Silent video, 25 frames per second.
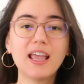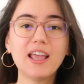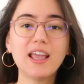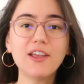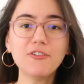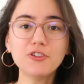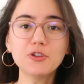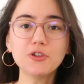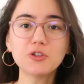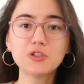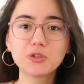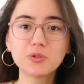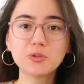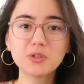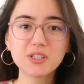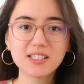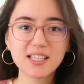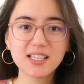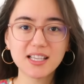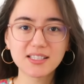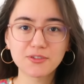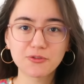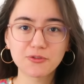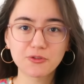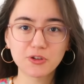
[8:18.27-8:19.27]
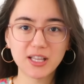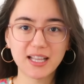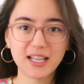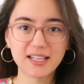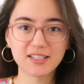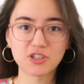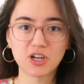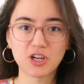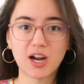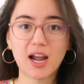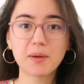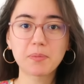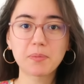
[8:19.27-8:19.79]
If you do this as a
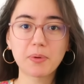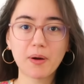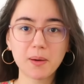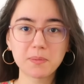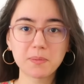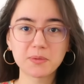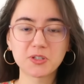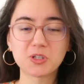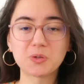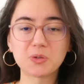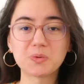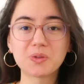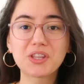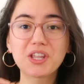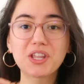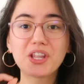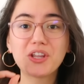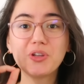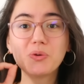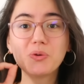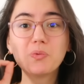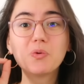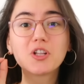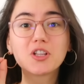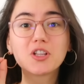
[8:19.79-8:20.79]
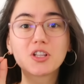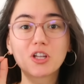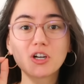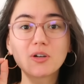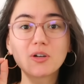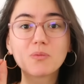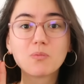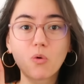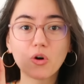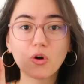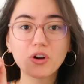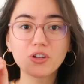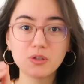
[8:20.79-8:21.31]
freelancer, I promise you that you will
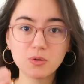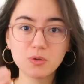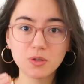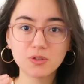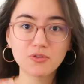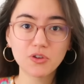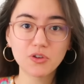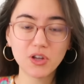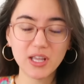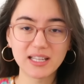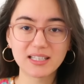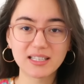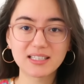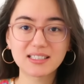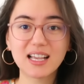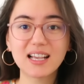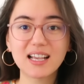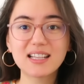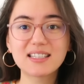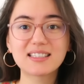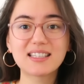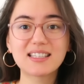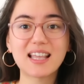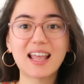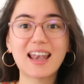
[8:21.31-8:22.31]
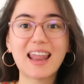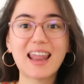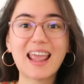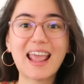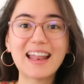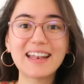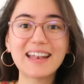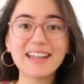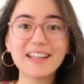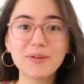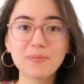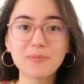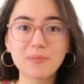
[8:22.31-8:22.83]
learn more useful insights than
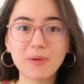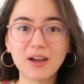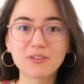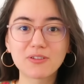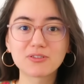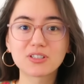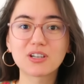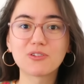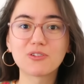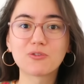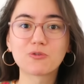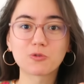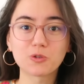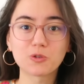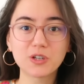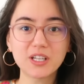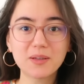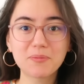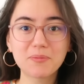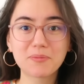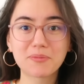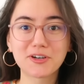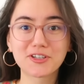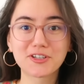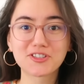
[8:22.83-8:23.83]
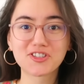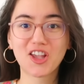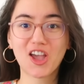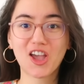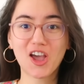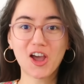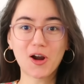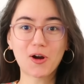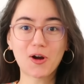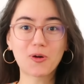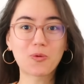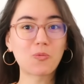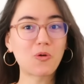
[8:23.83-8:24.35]
any amount of reading books
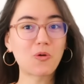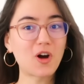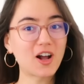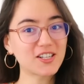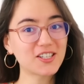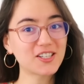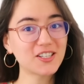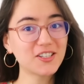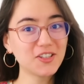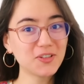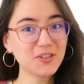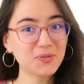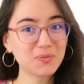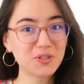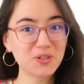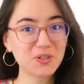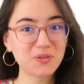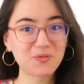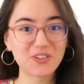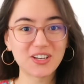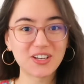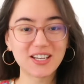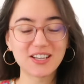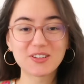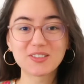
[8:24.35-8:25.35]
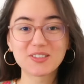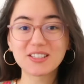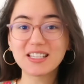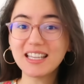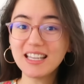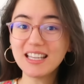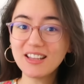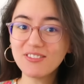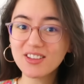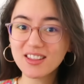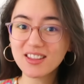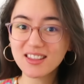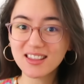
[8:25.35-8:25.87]
or watching YouTube videos,
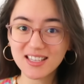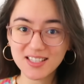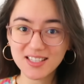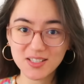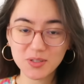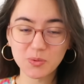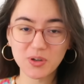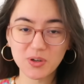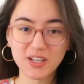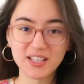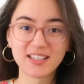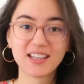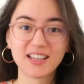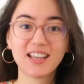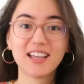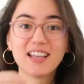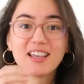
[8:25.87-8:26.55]
even this one,